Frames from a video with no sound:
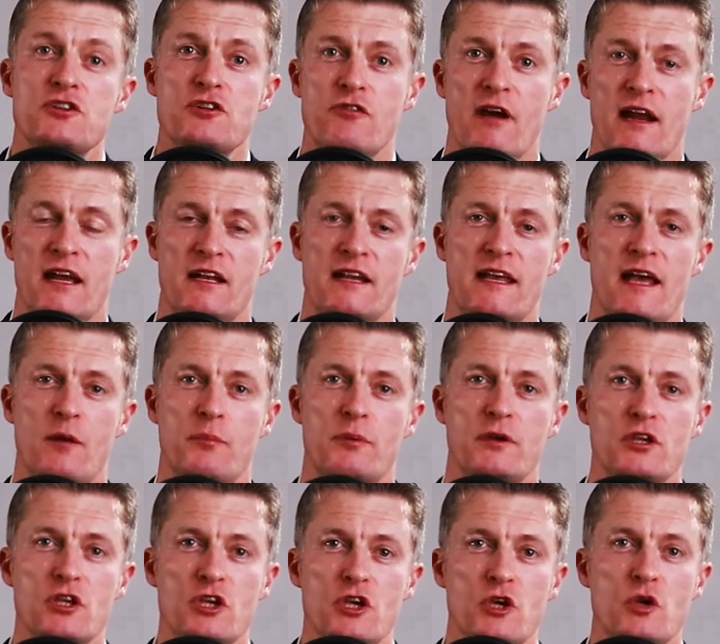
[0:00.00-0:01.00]
directly
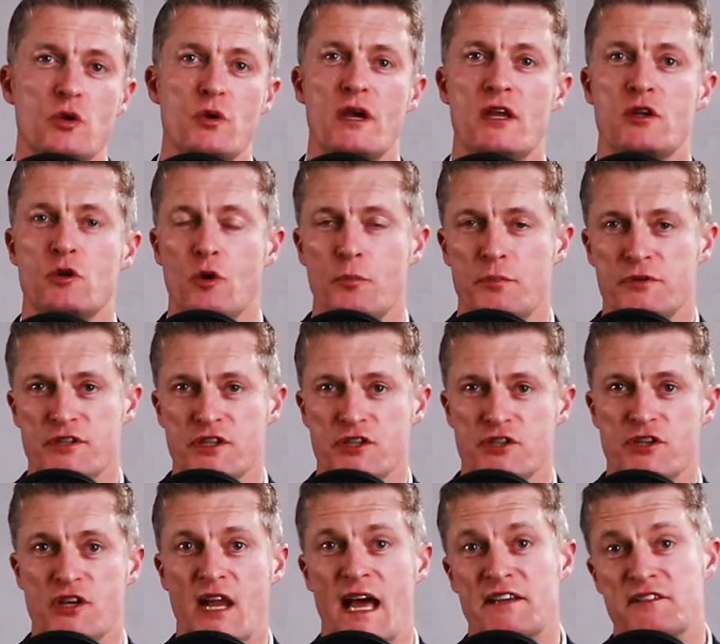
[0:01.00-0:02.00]
helping you in your
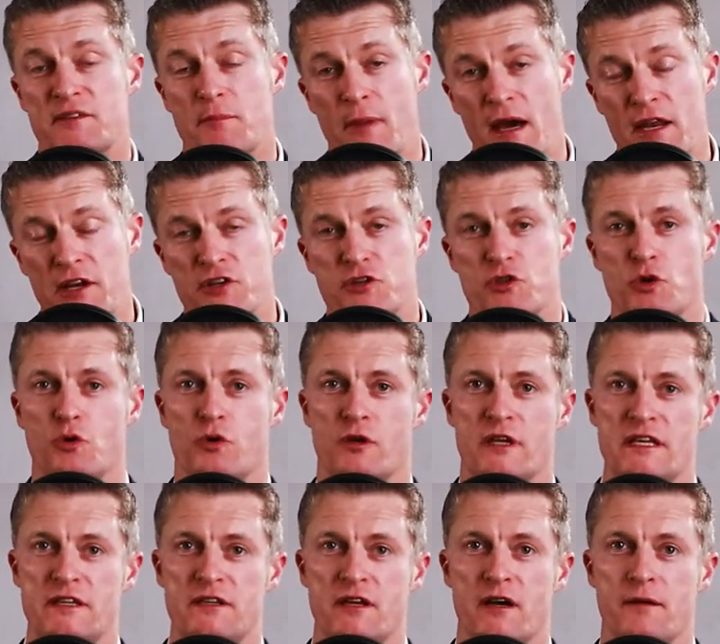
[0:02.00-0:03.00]
position as a manager or
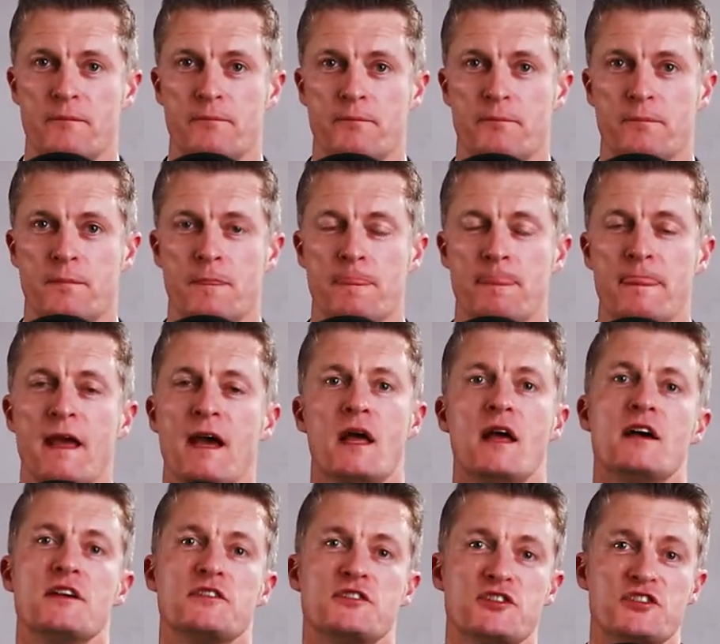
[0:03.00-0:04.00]
leader.
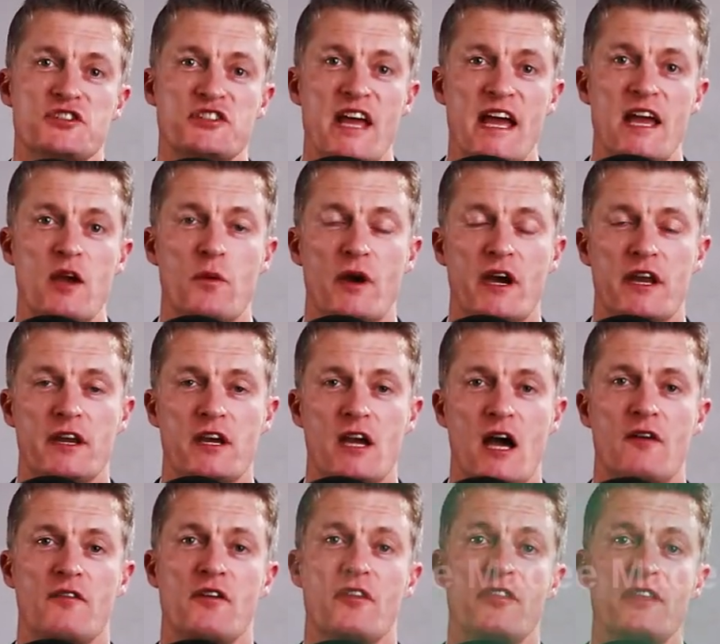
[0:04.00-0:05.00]
So today we're going to
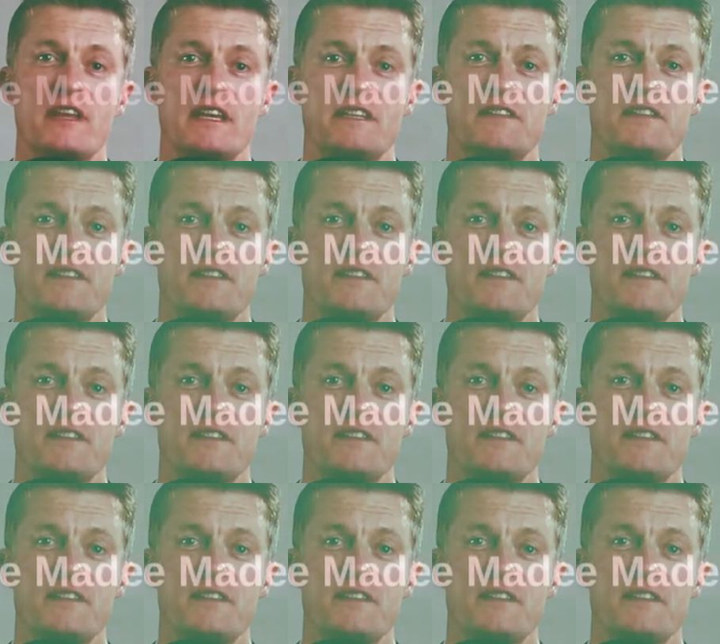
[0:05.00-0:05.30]
cover these